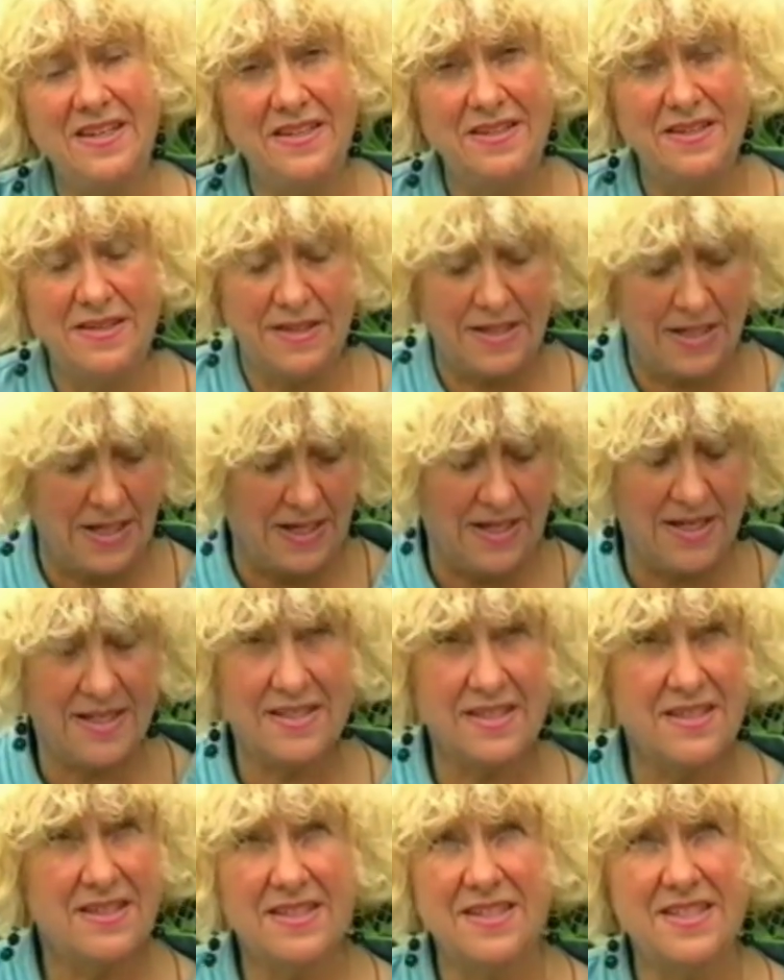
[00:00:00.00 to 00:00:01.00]
and he
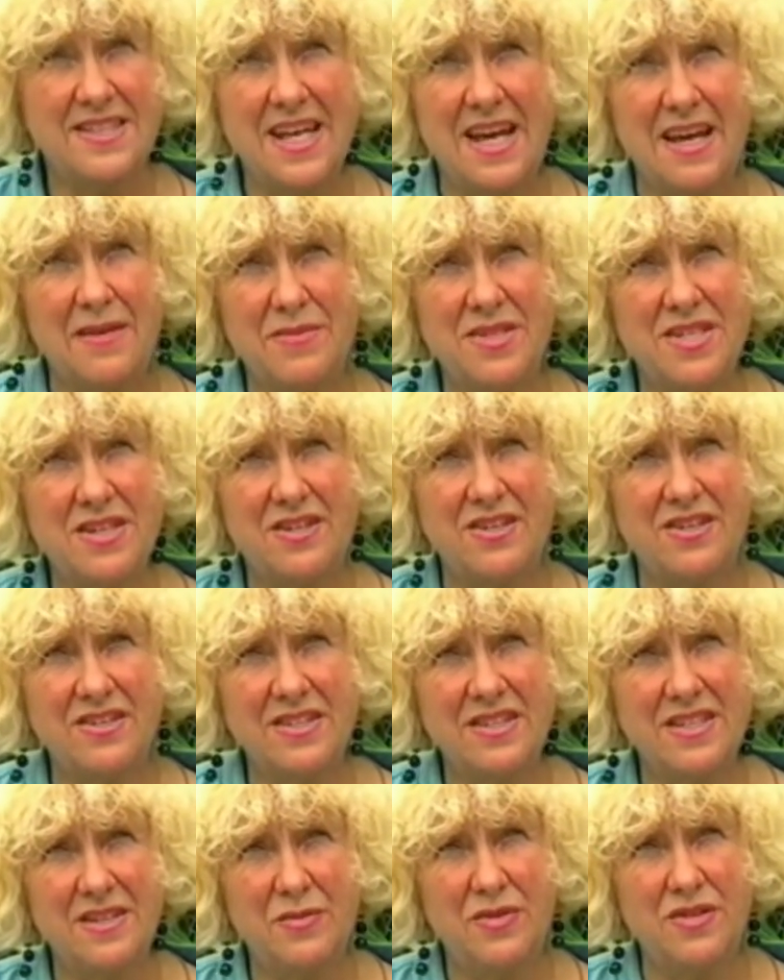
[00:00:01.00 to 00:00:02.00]
isn't the same dog
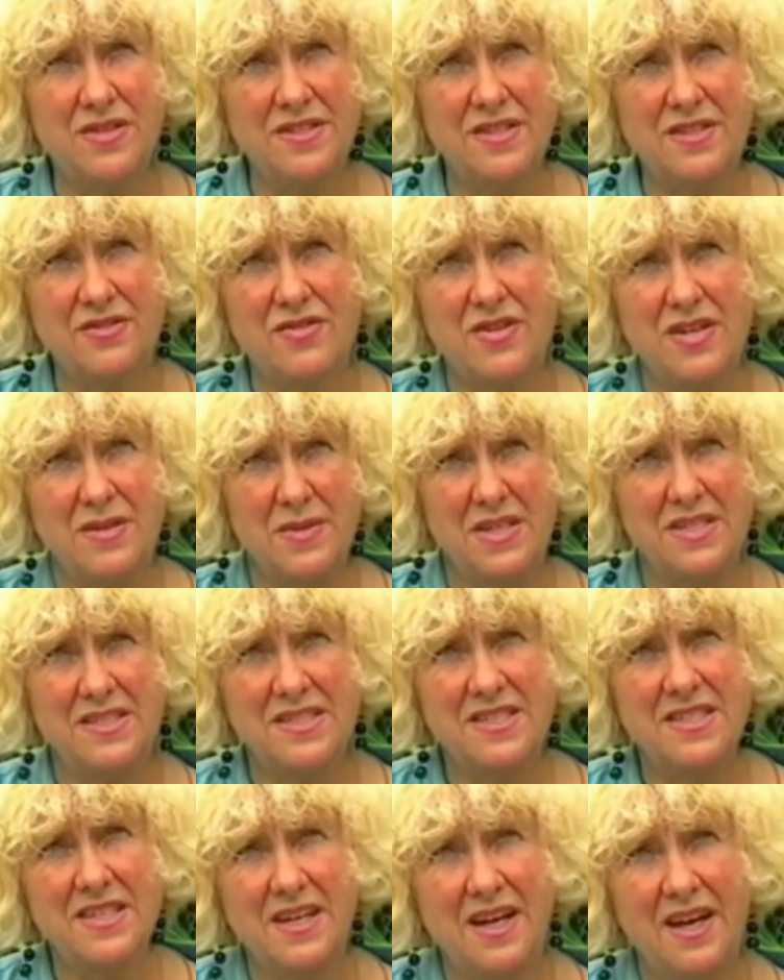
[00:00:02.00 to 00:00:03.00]
he was three
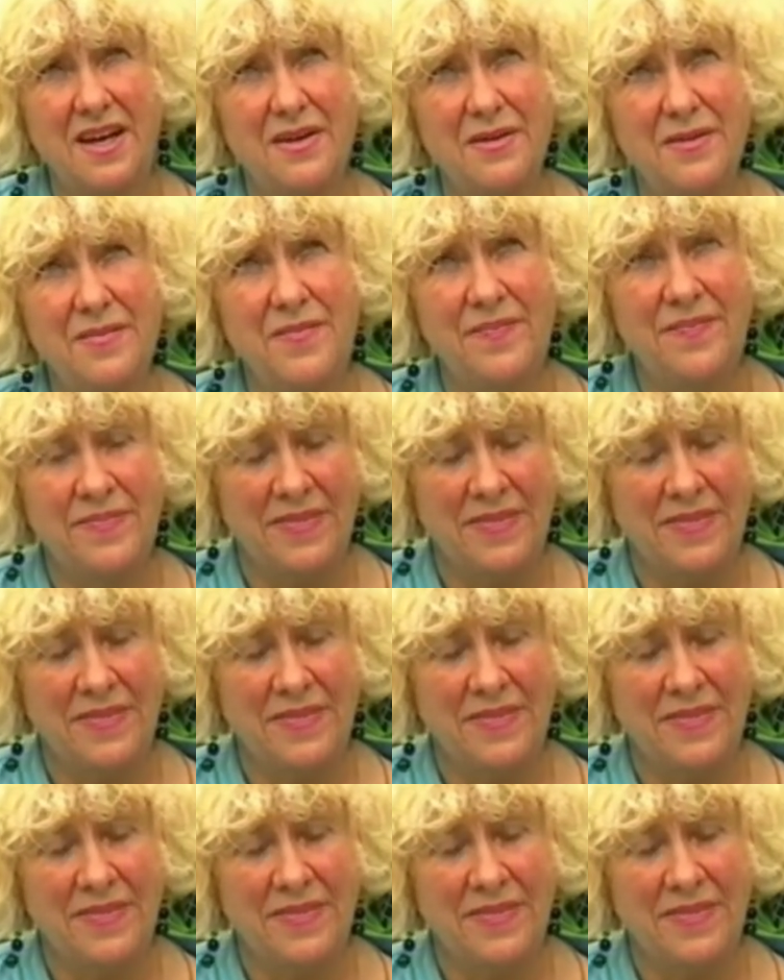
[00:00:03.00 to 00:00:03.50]
months ago.